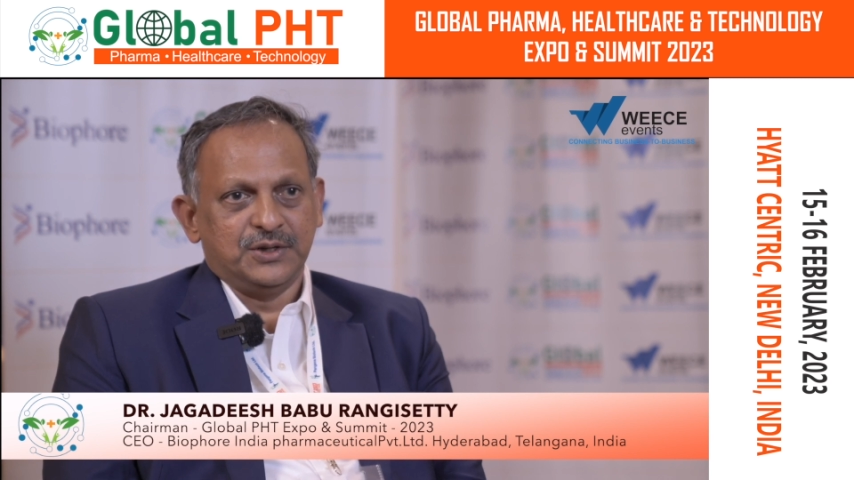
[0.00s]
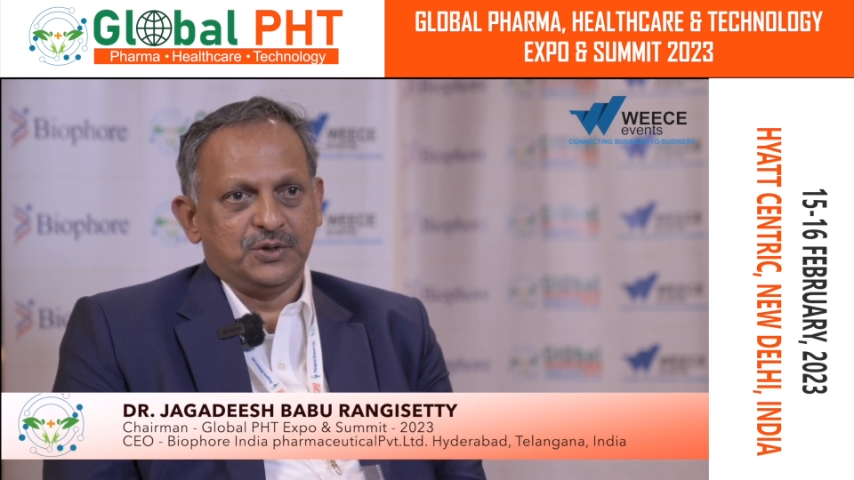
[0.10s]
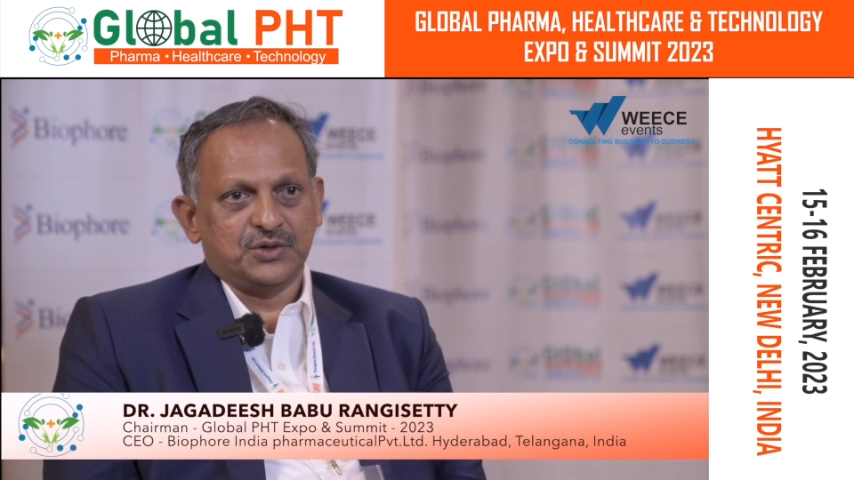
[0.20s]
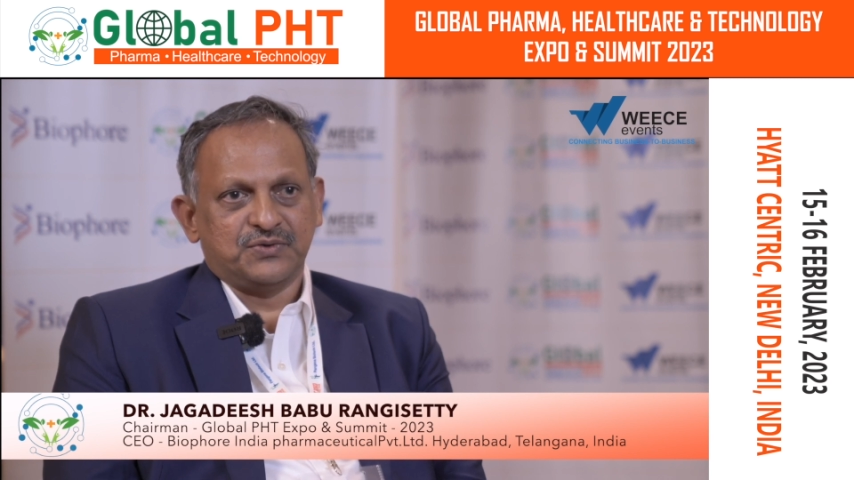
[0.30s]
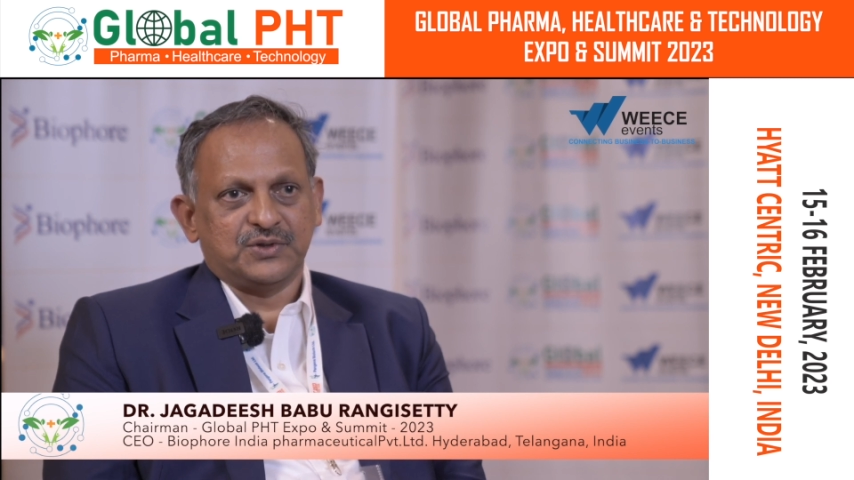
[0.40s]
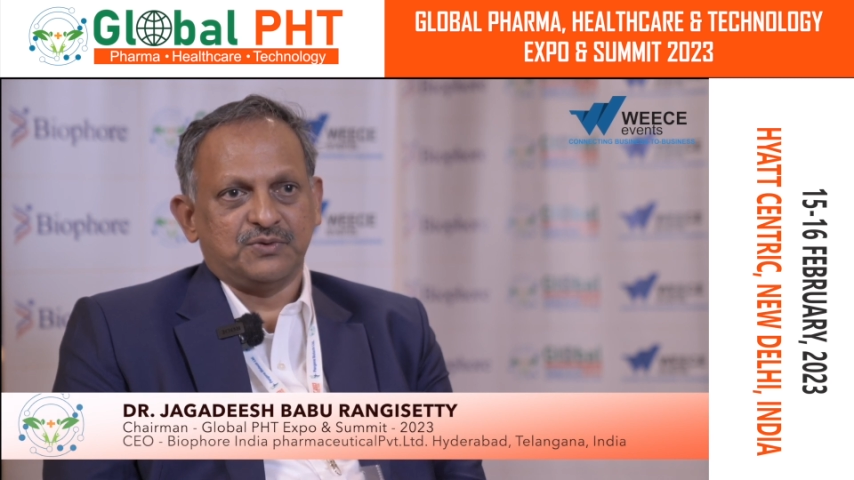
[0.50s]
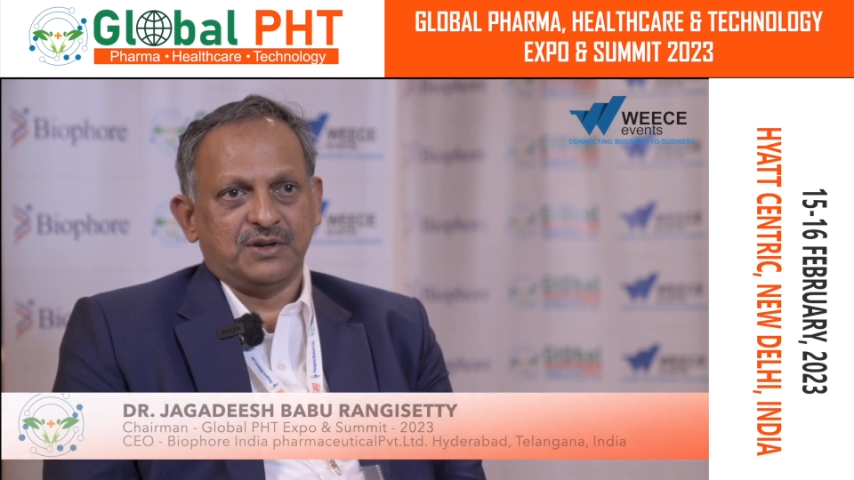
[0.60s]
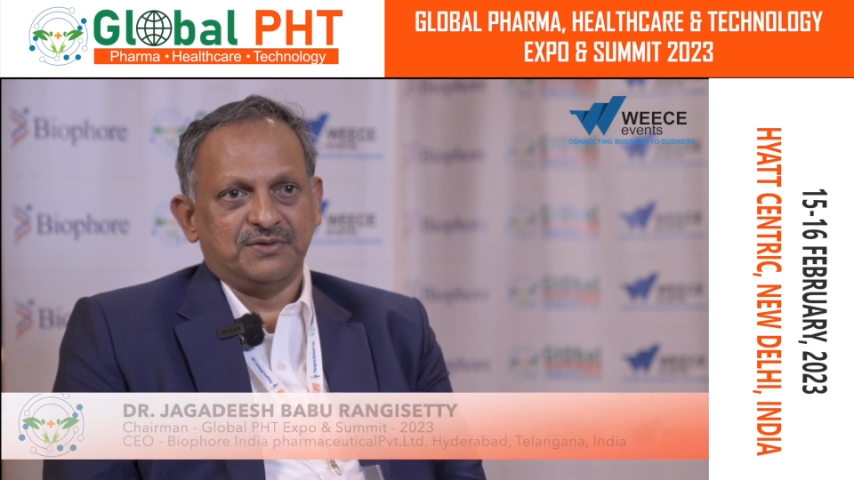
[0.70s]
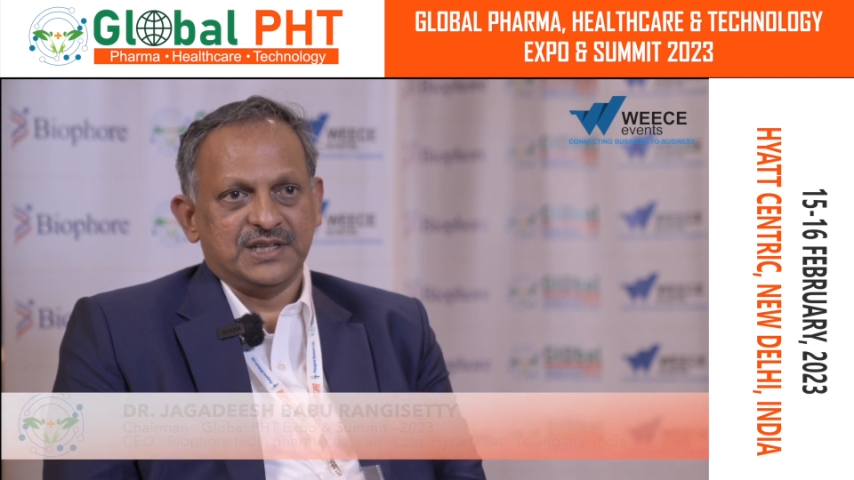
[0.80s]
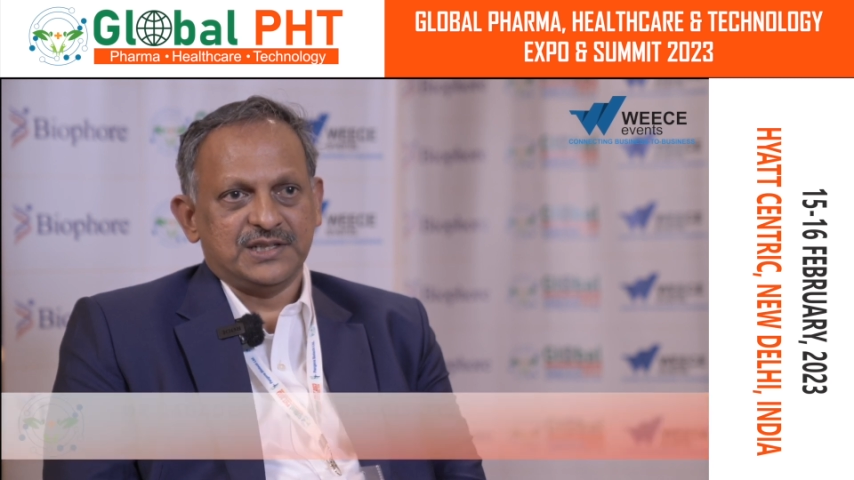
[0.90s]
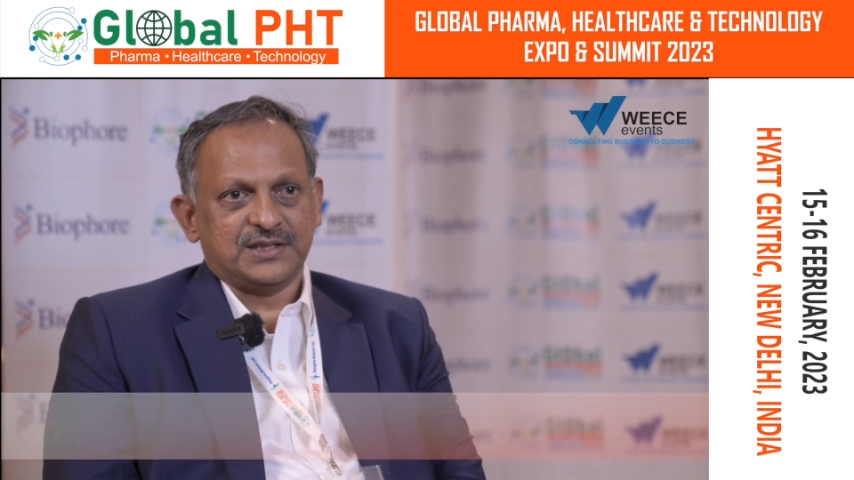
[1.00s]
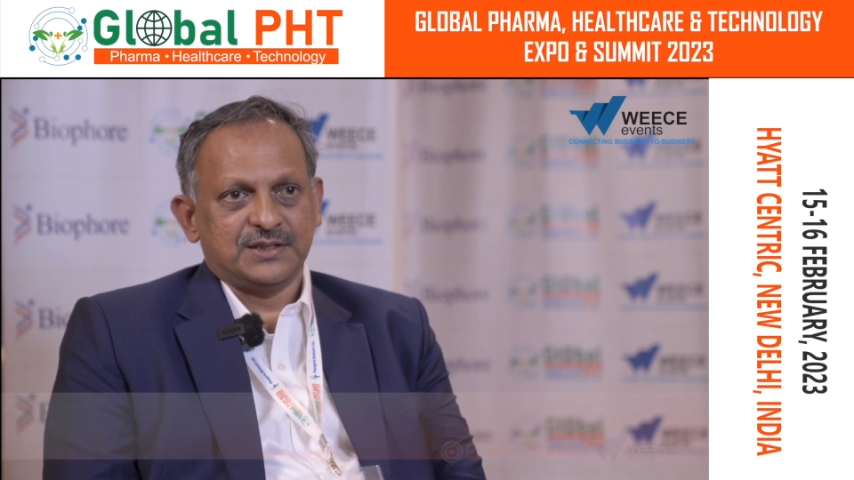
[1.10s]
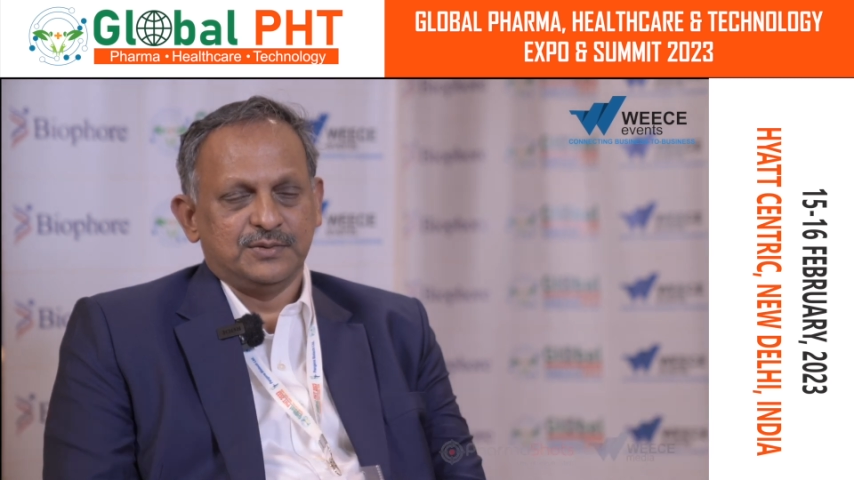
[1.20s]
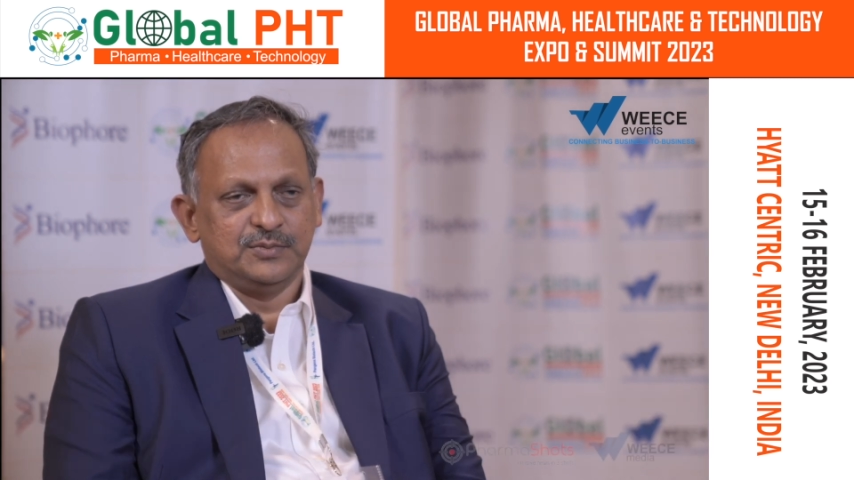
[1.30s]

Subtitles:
the US for 12 years,